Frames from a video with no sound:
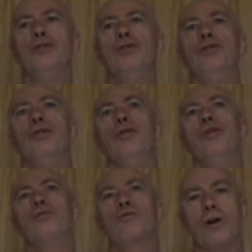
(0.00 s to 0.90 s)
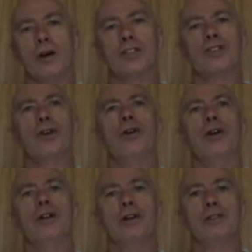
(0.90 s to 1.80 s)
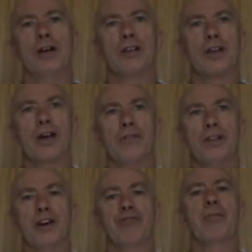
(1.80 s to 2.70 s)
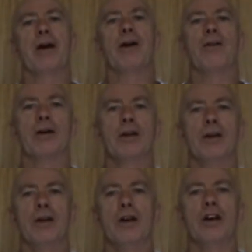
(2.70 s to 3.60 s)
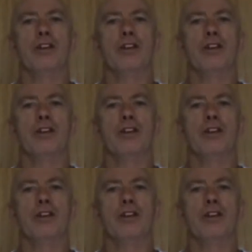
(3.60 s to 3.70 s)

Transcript: your right side does have enough power, and